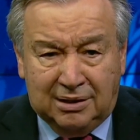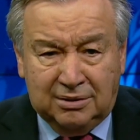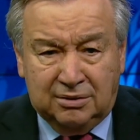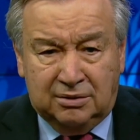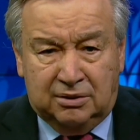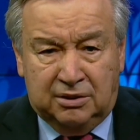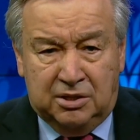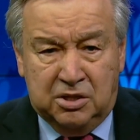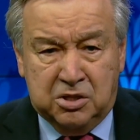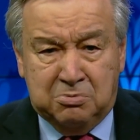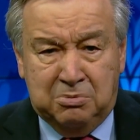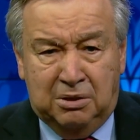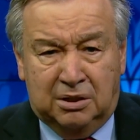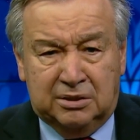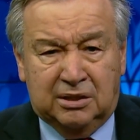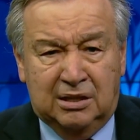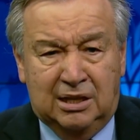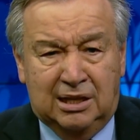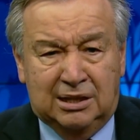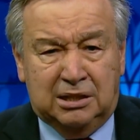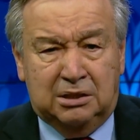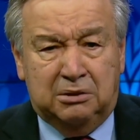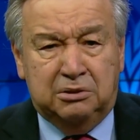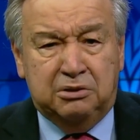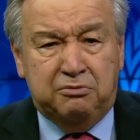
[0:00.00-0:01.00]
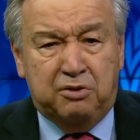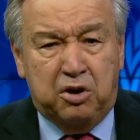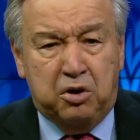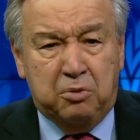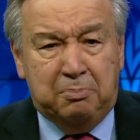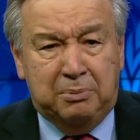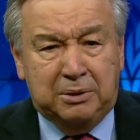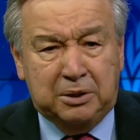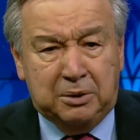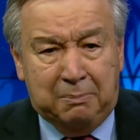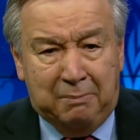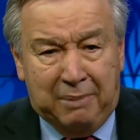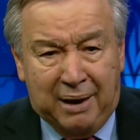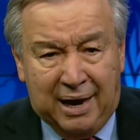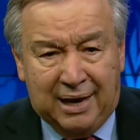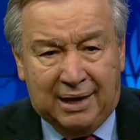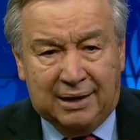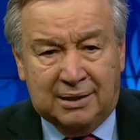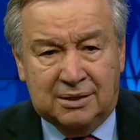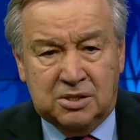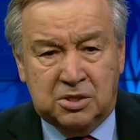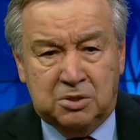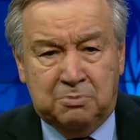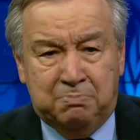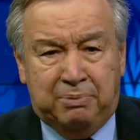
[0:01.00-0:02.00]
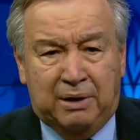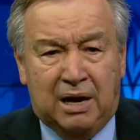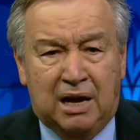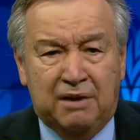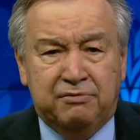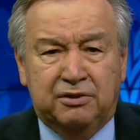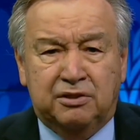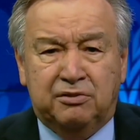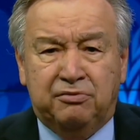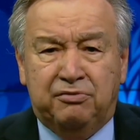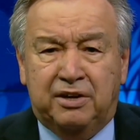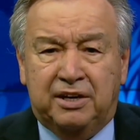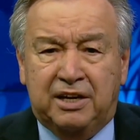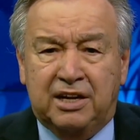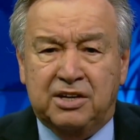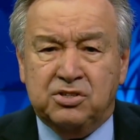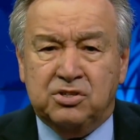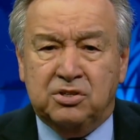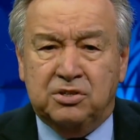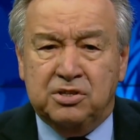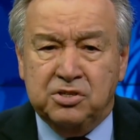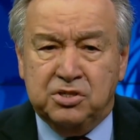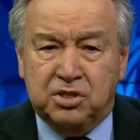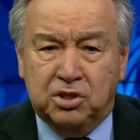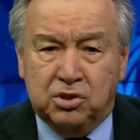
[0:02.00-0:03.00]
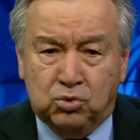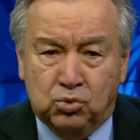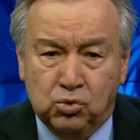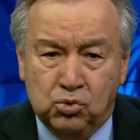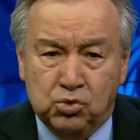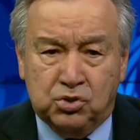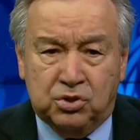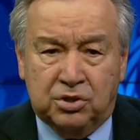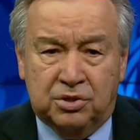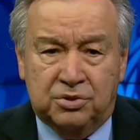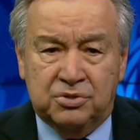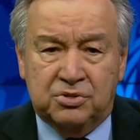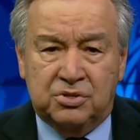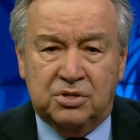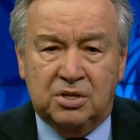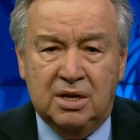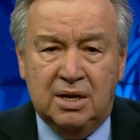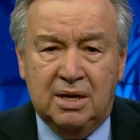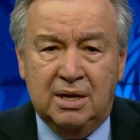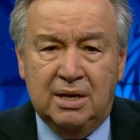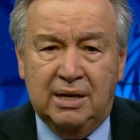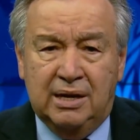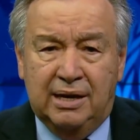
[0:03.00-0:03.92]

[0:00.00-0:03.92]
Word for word: countries, multilateral development banks, private financial institutions,